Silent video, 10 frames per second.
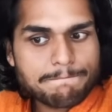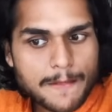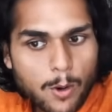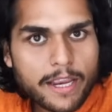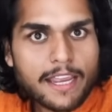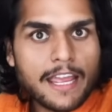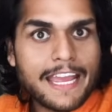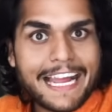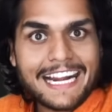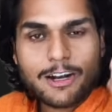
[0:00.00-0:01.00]
Okay,
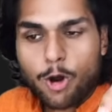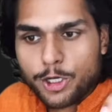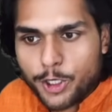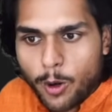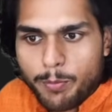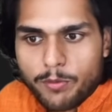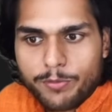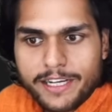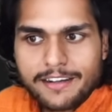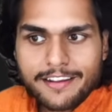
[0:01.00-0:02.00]
and on top of
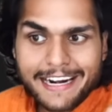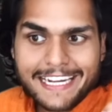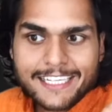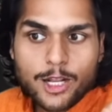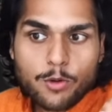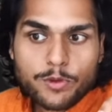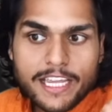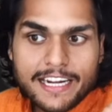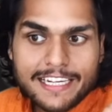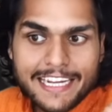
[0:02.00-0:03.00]
it, right now we
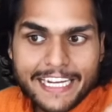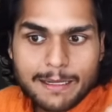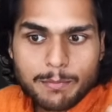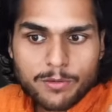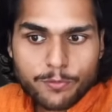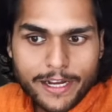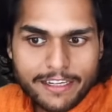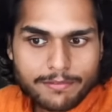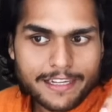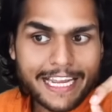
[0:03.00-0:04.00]
are at line number
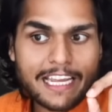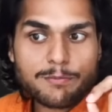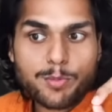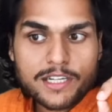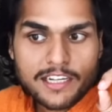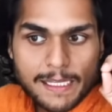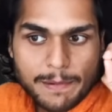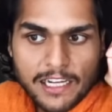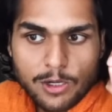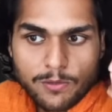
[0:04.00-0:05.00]
5. I have put a
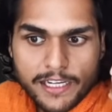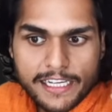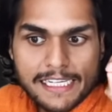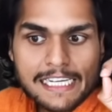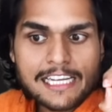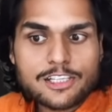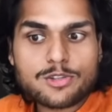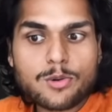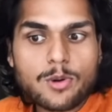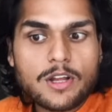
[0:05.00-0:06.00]
debugger over here.
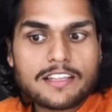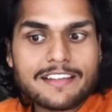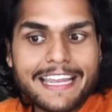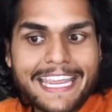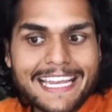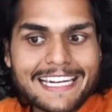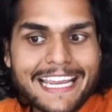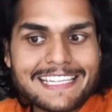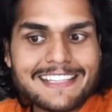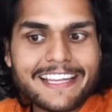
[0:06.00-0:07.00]
So here
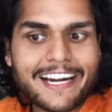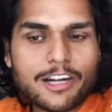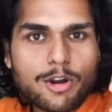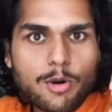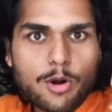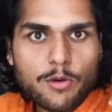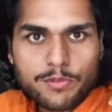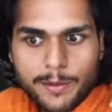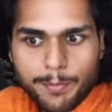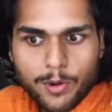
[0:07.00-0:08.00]
lies the control of
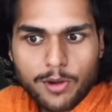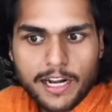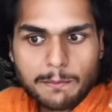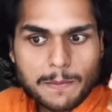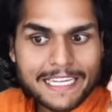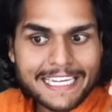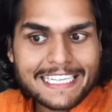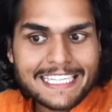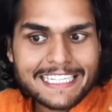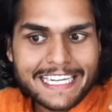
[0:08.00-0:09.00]
the program
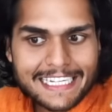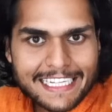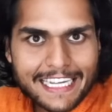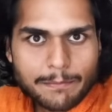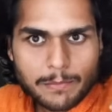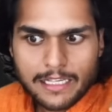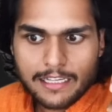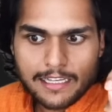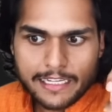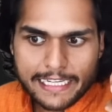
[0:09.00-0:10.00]
in the getName
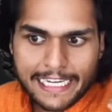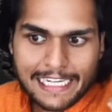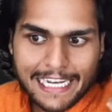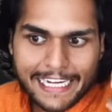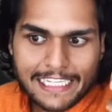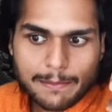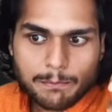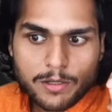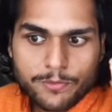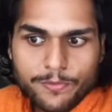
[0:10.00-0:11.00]
in line
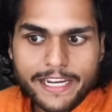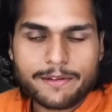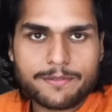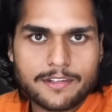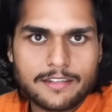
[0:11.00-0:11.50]
number 5.